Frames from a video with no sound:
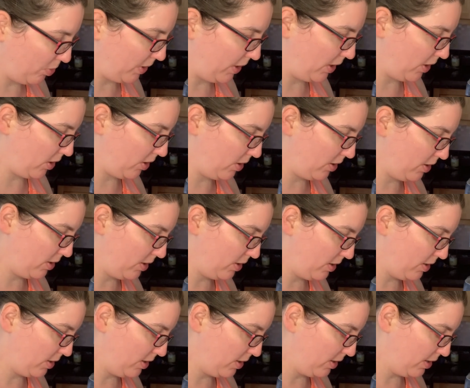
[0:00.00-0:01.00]
here.
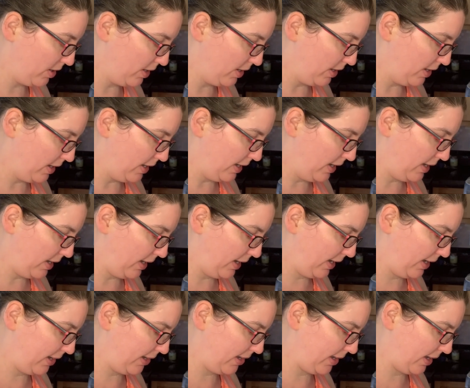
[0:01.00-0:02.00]

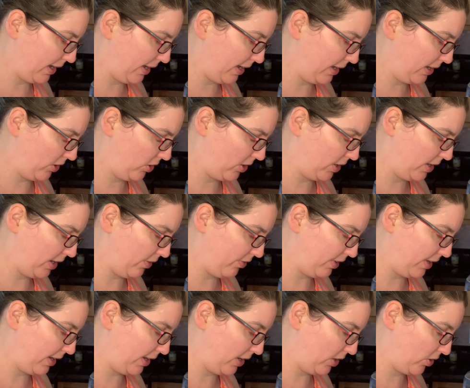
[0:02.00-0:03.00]
It's, uh, you can
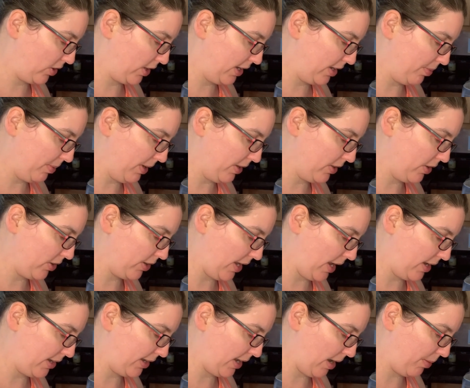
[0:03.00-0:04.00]
definitely, you can smell those
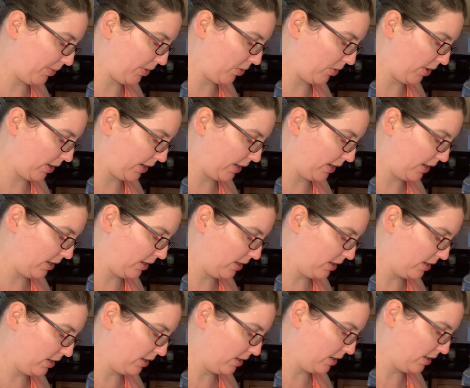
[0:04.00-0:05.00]
enzymes working.
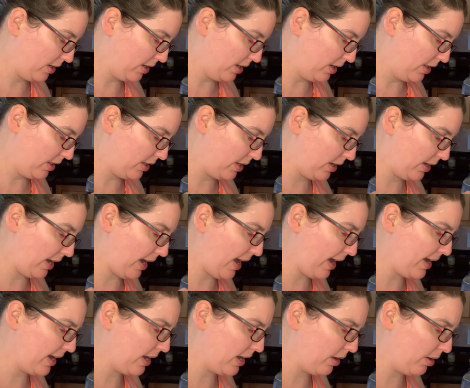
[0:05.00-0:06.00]
The, I
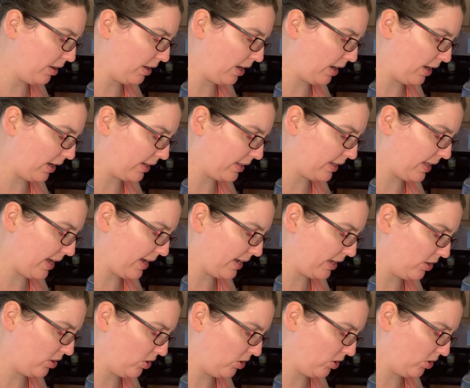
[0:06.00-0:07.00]
had a, a
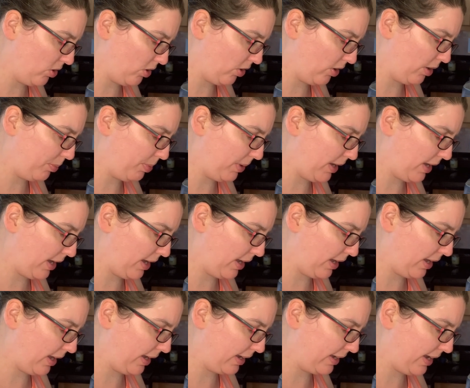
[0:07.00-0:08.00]
client who, or a,
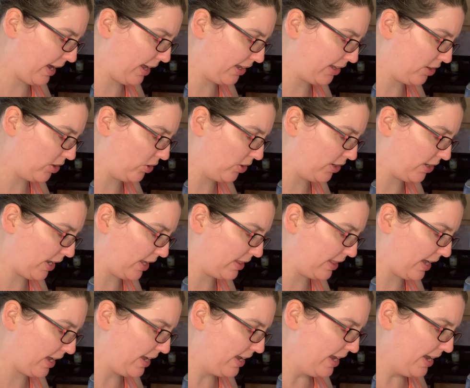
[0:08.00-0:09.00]
a guest who said
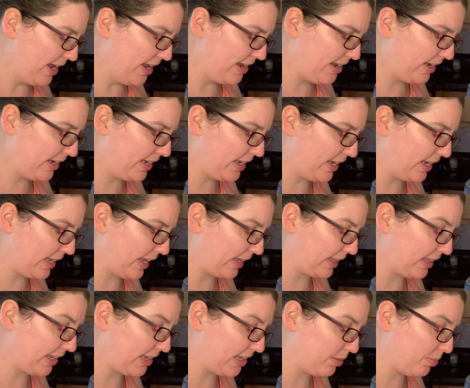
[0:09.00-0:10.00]
that she didn't like
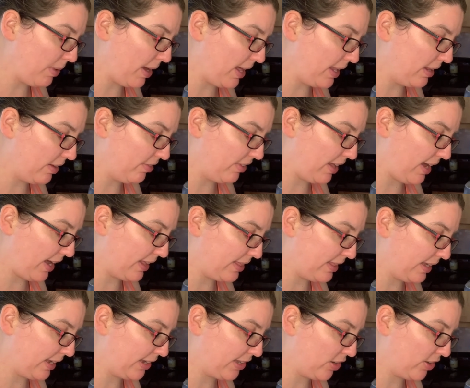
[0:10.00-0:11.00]
the smell of a lot of
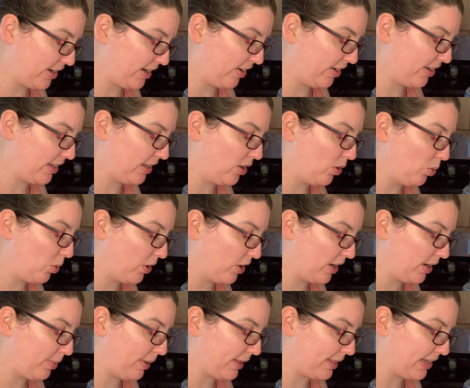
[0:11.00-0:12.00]
things. So she was a little worried
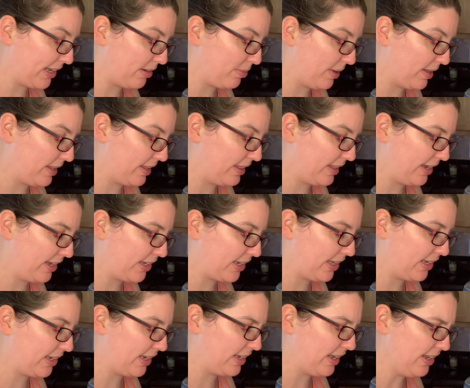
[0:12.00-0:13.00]
about the smell of this
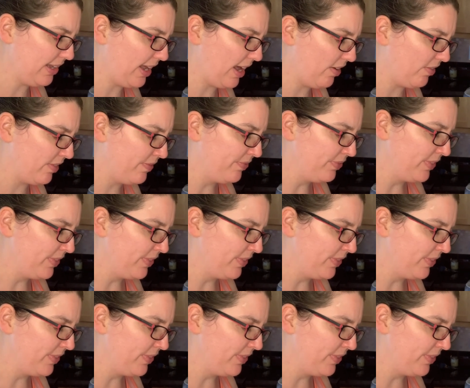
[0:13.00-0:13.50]
because it does have